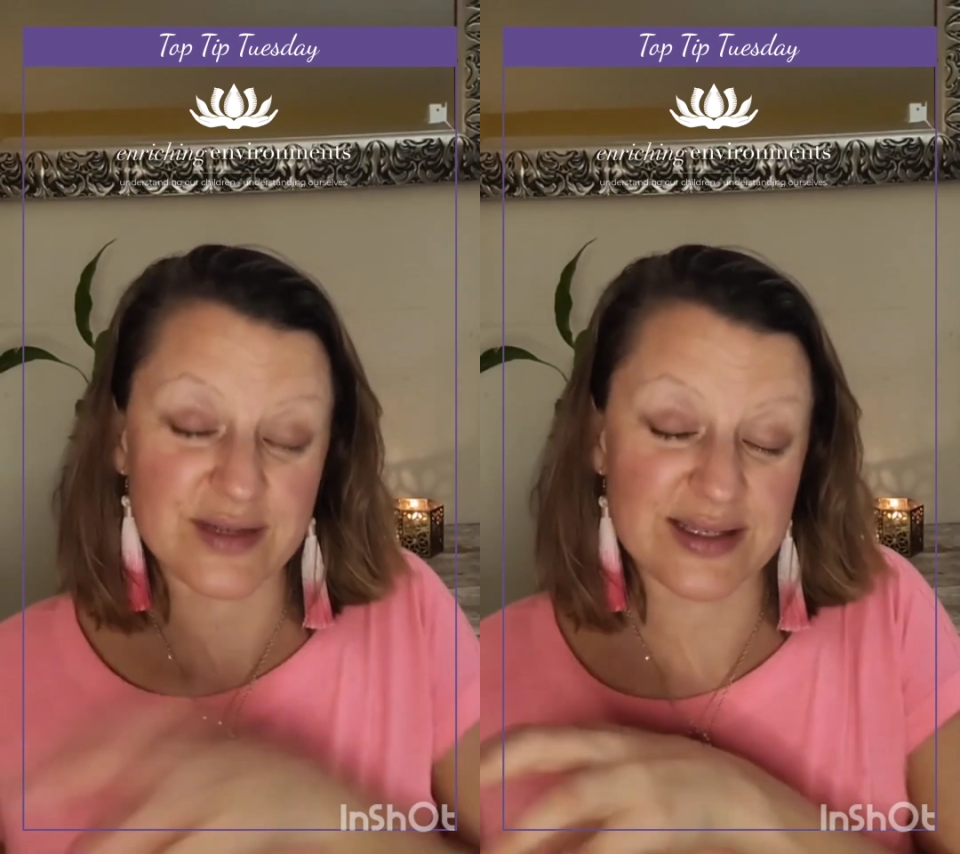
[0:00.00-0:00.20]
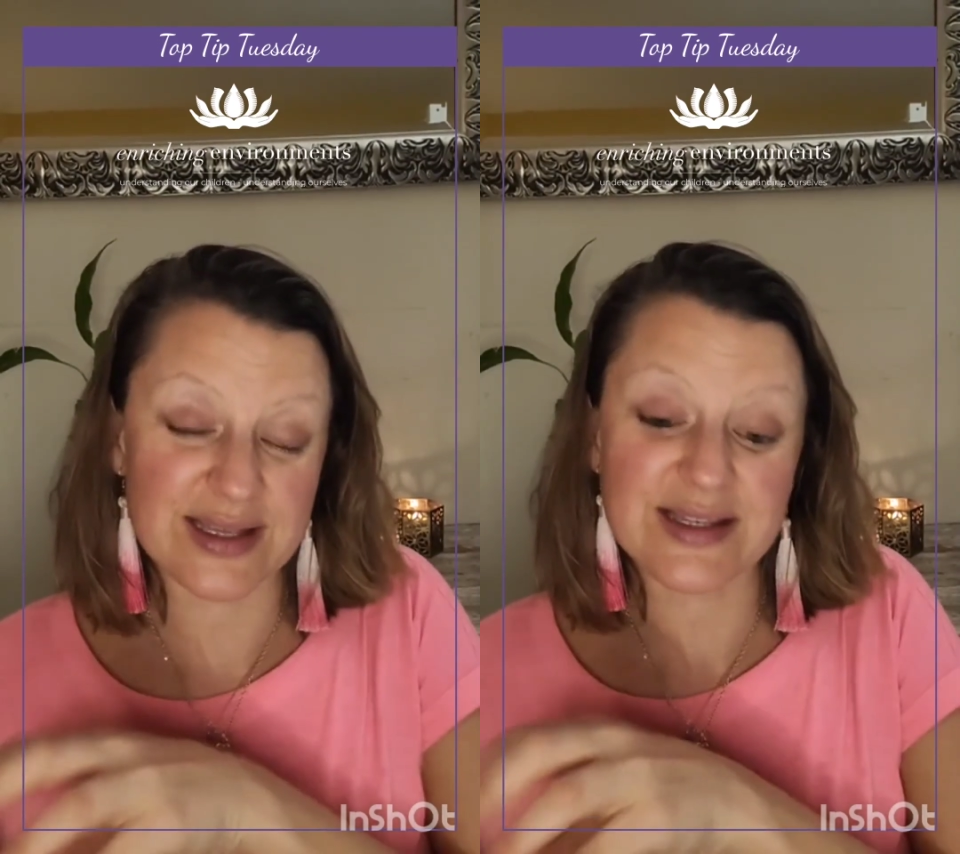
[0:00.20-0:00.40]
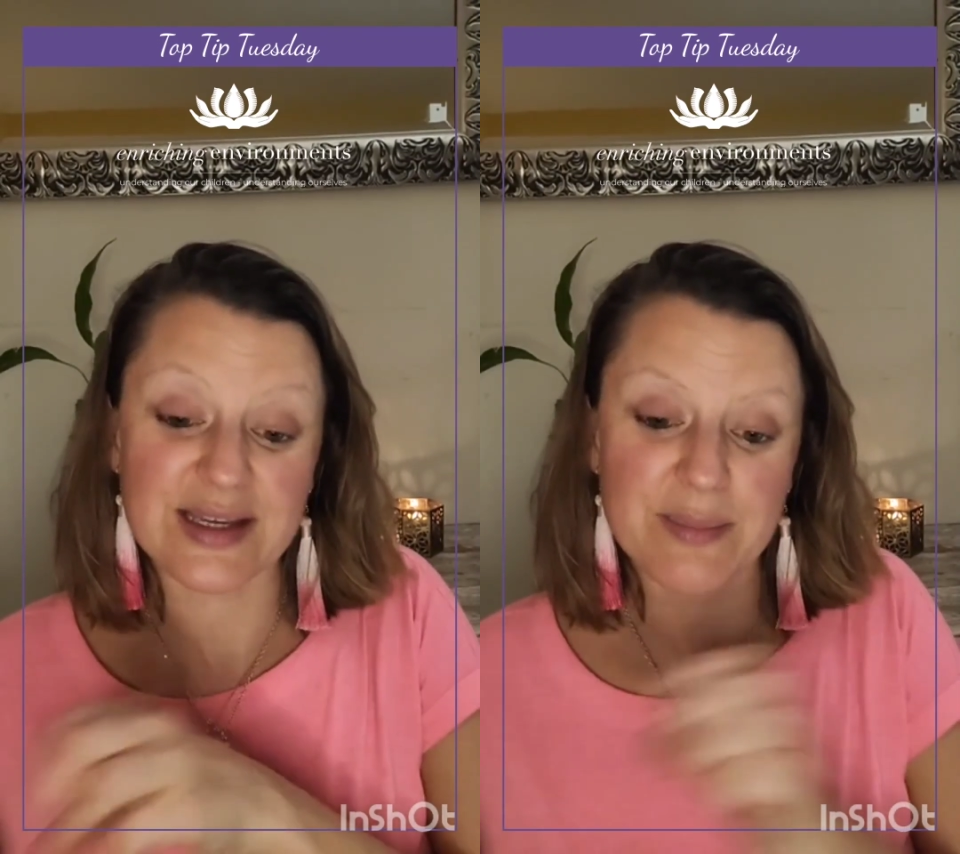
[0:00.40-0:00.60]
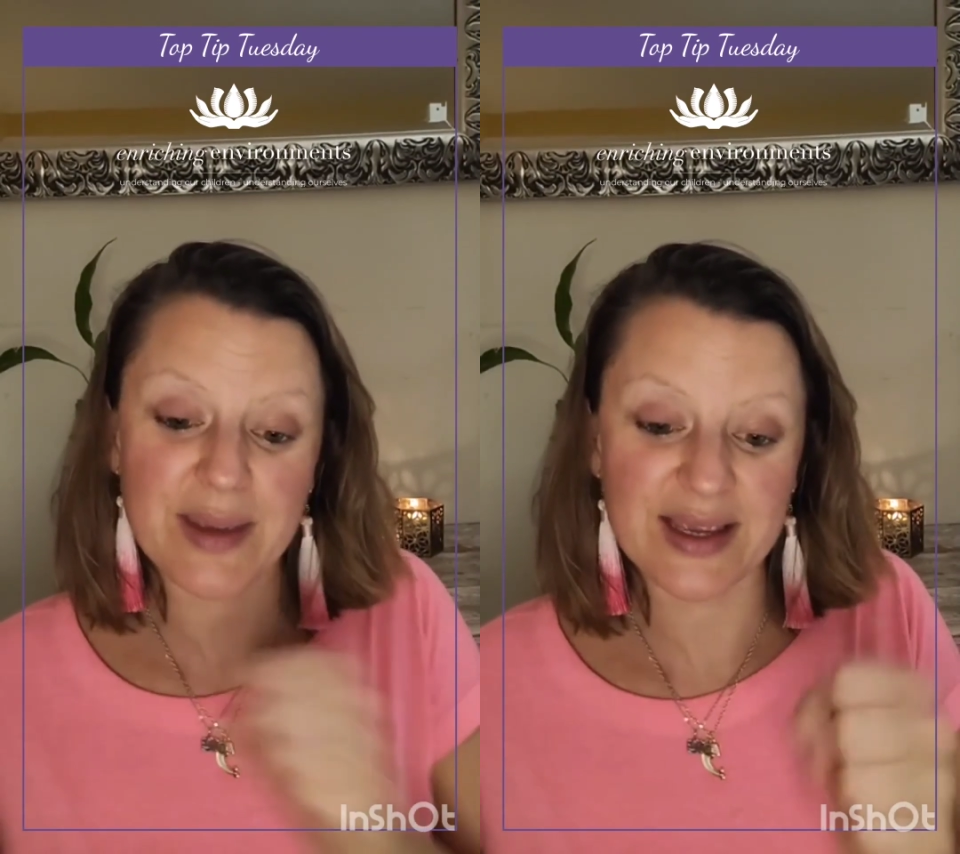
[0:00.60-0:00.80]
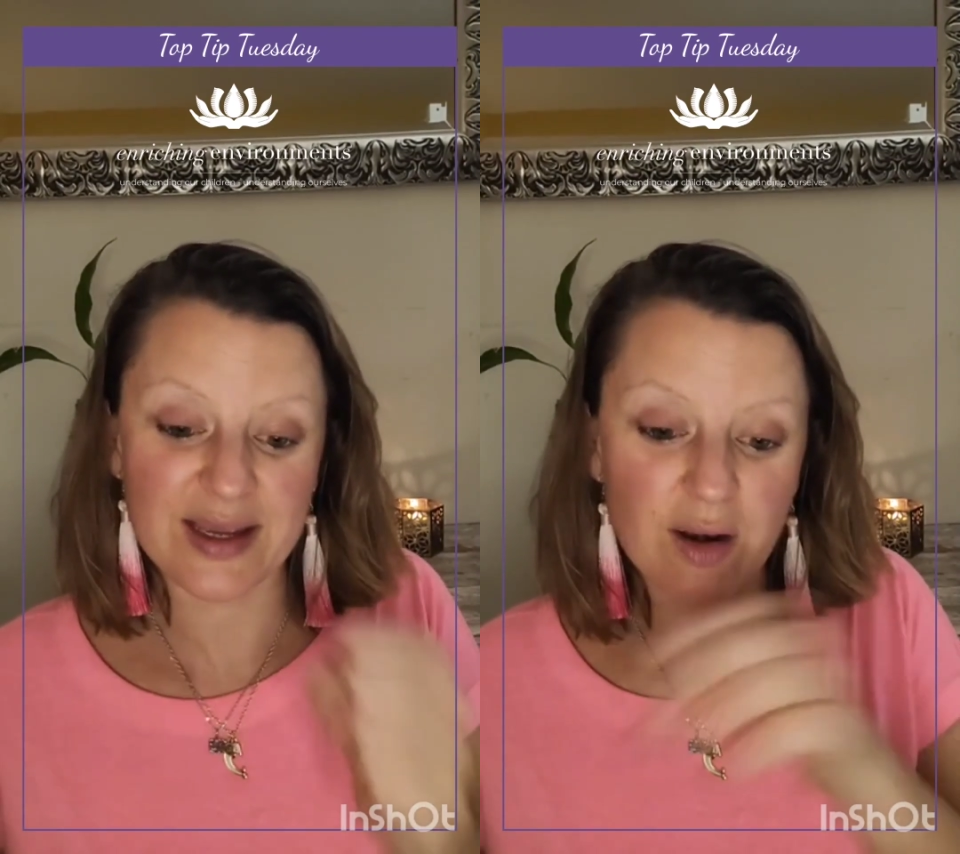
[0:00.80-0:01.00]
Because that's going to
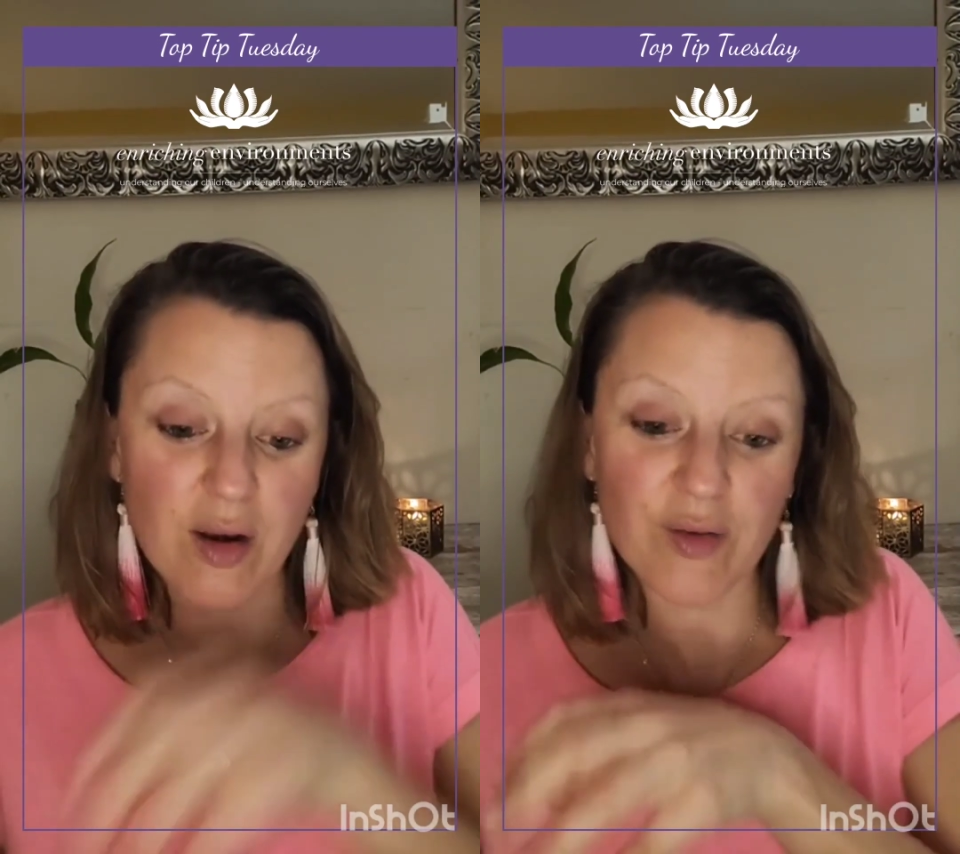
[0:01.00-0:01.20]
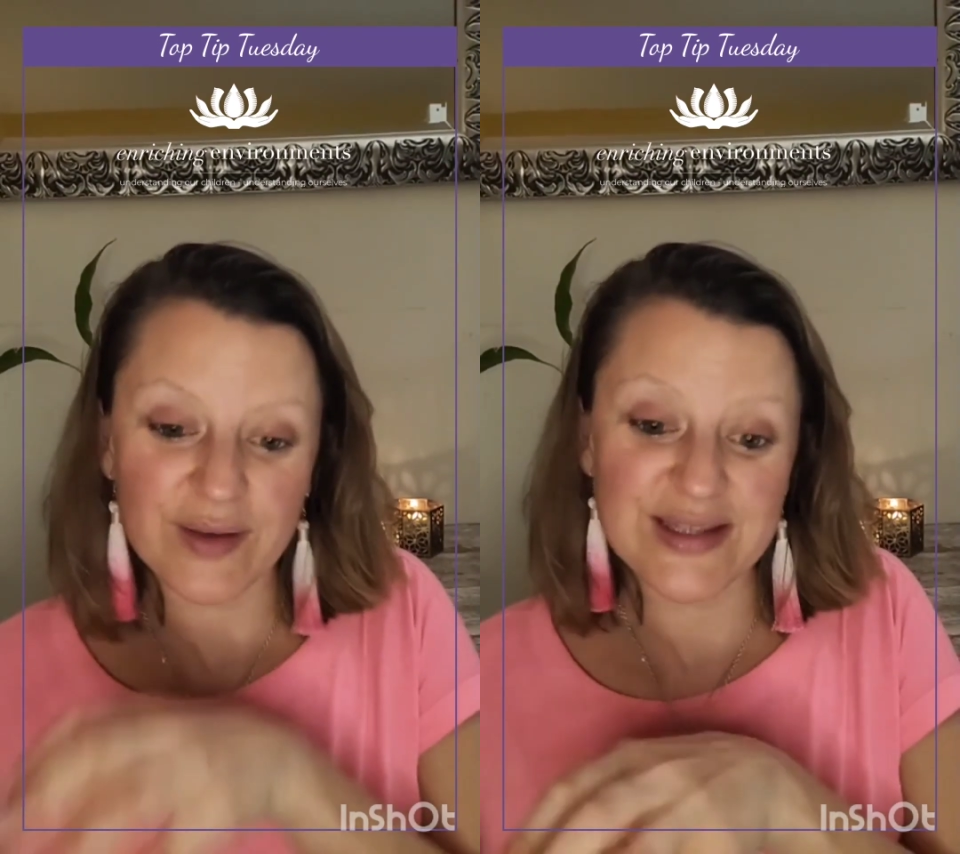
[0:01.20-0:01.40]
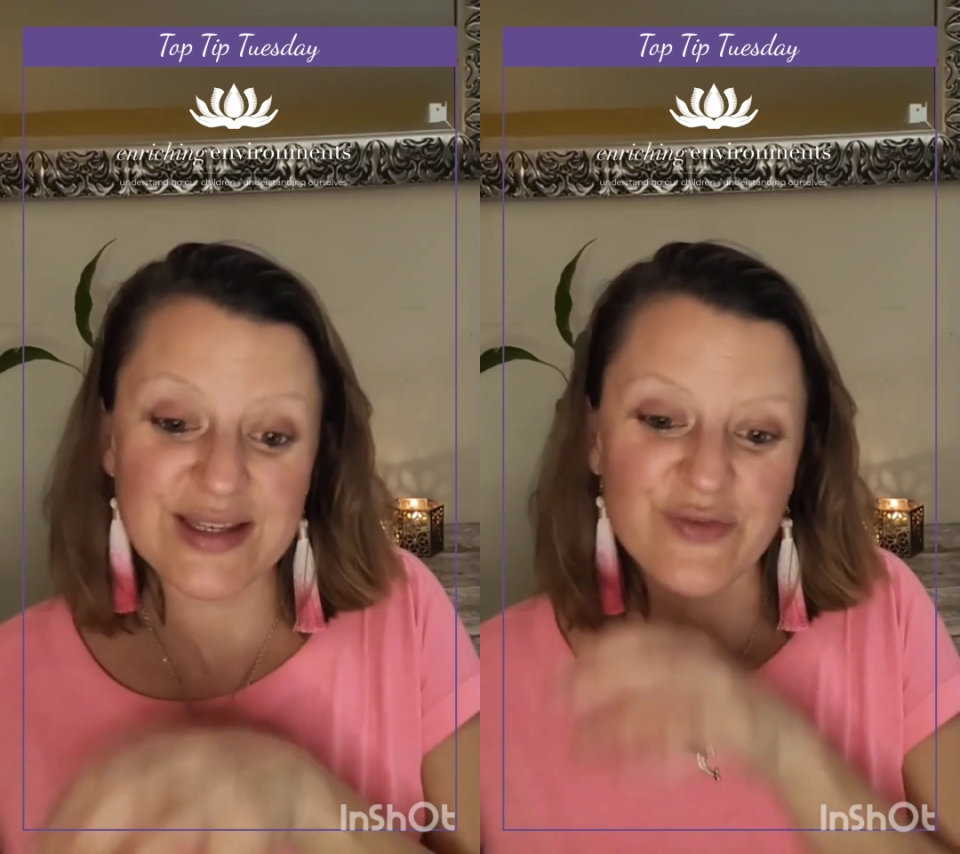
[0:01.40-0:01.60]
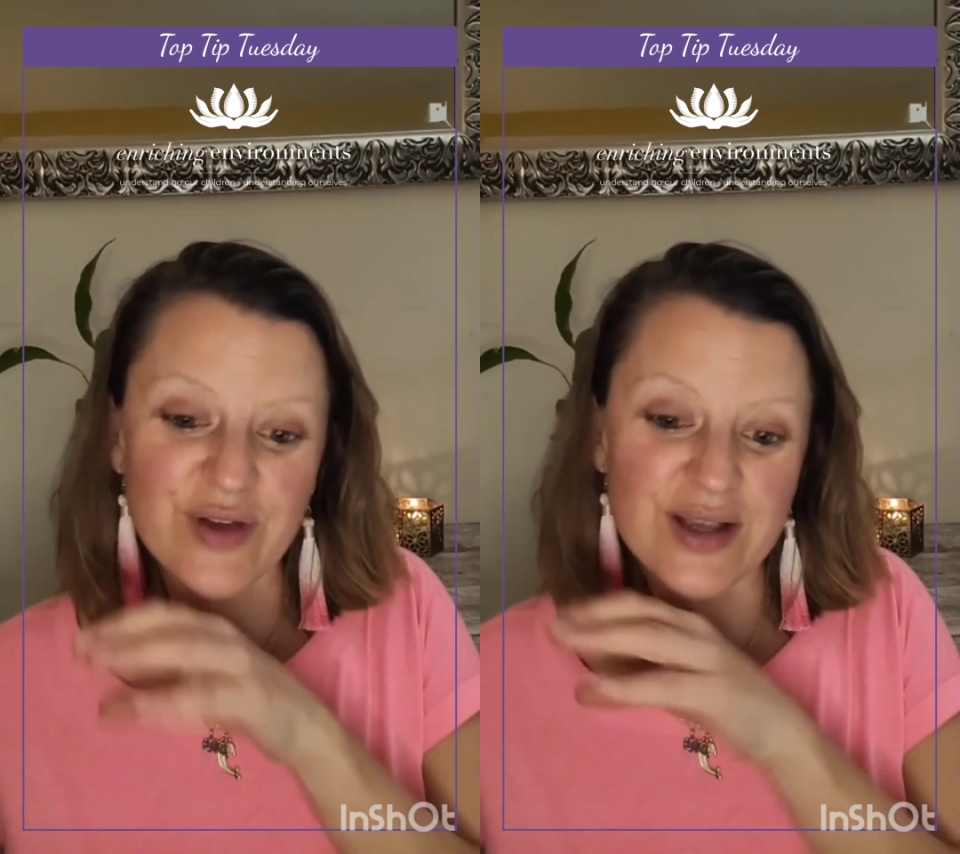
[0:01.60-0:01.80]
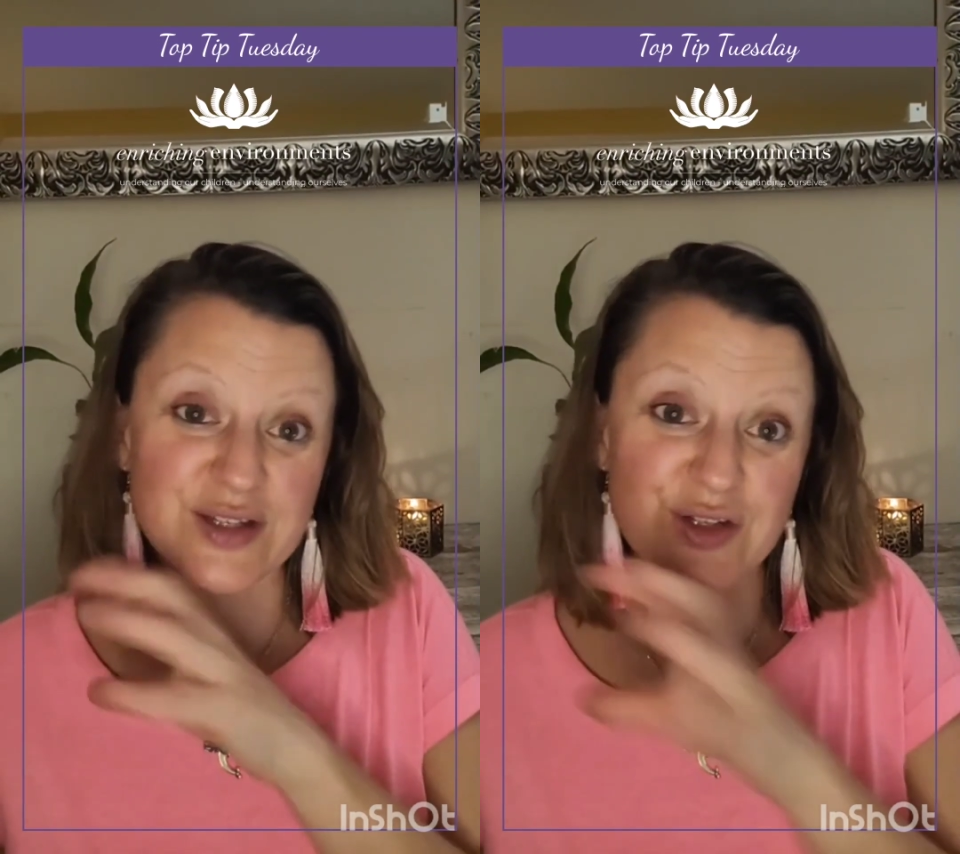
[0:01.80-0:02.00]
make it a lot easier
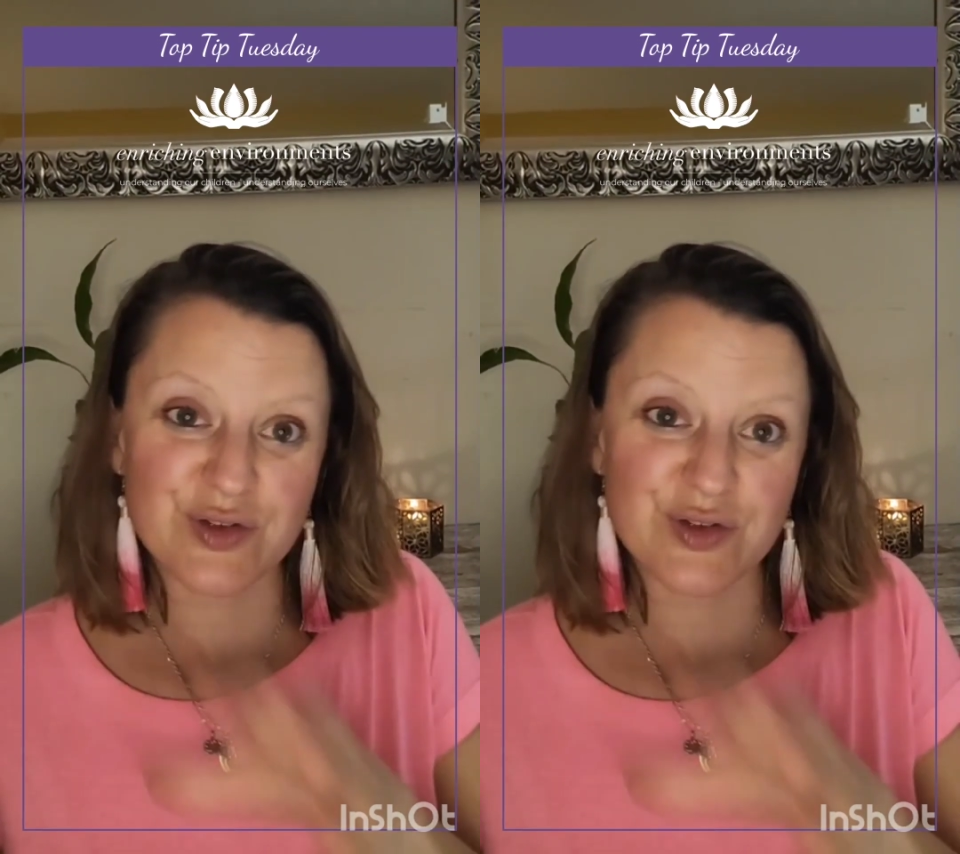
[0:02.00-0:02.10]
for us to